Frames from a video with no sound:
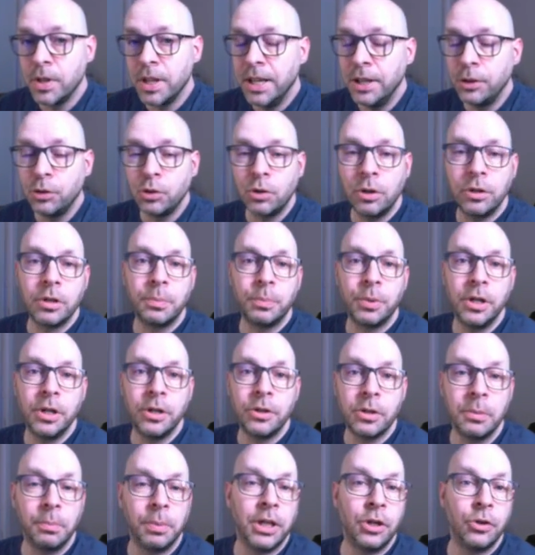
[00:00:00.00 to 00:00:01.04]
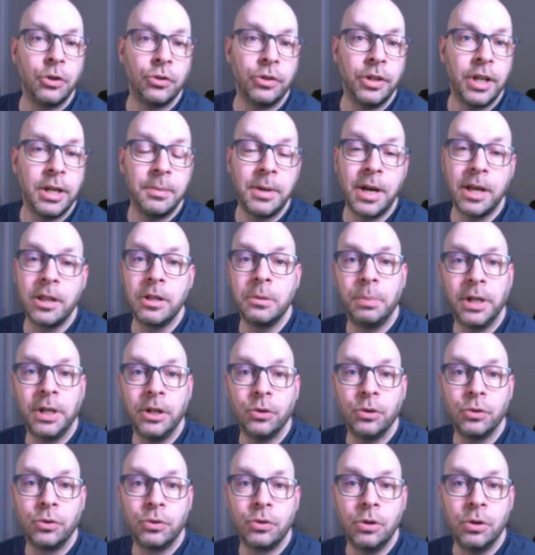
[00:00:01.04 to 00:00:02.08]
it's going to print the player's name and the
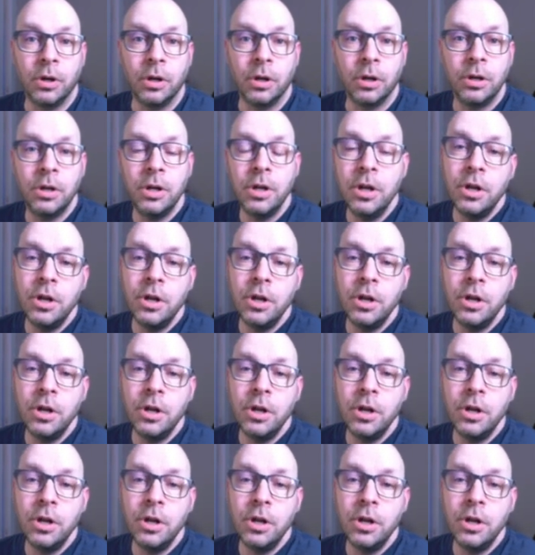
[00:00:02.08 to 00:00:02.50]
player's score.